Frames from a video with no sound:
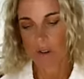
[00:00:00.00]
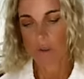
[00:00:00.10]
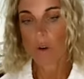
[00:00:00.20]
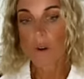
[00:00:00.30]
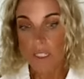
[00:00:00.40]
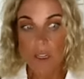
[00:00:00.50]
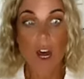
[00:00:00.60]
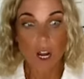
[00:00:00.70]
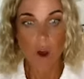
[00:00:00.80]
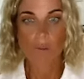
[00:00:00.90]
we're always
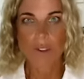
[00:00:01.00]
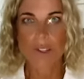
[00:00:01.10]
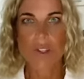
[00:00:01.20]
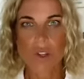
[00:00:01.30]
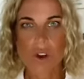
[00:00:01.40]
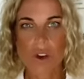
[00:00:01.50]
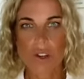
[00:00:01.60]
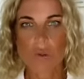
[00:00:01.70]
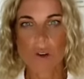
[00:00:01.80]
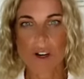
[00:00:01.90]
kind of on the
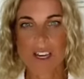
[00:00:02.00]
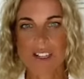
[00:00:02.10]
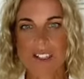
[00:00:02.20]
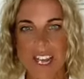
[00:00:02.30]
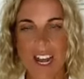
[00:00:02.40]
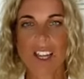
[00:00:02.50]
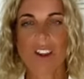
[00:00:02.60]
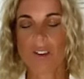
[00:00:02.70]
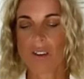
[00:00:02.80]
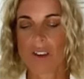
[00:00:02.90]
search, when I can tell
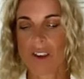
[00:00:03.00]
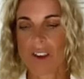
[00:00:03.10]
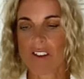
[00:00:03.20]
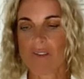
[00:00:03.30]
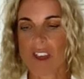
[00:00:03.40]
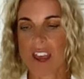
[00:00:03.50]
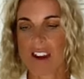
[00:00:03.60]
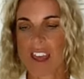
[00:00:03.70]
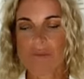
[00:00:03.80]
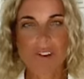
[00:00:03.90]
you that
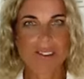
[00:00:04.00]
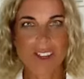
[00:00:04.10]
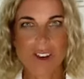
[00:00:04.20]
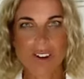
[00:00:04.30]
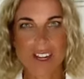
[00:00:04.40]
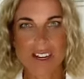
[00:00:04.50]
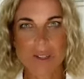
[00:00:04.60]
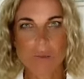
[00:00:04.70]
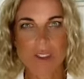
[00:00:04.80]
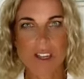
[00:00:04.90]
everything you need
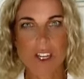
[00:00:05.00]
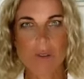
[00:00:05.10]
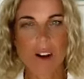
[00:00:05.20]
is within you.